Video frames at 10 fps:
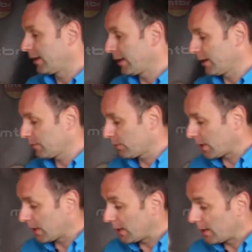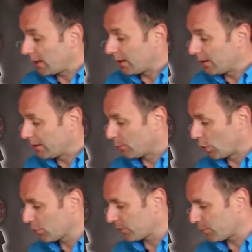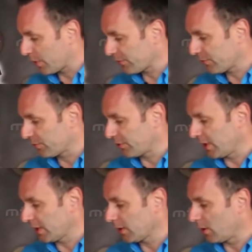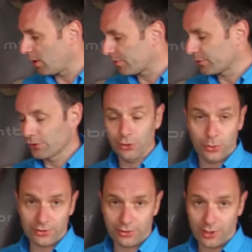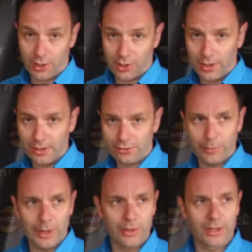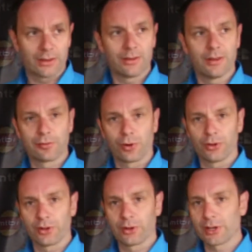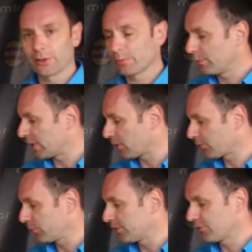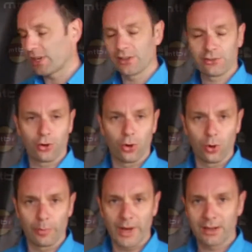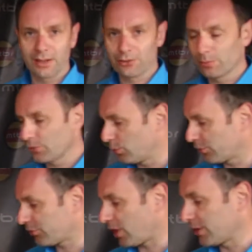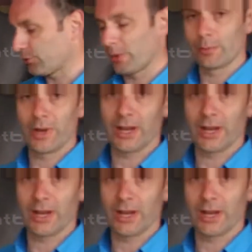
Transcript: Then the most impressive thing of the new XTR is maybe the front derailleur, because we changed the whole mechanism to a side swing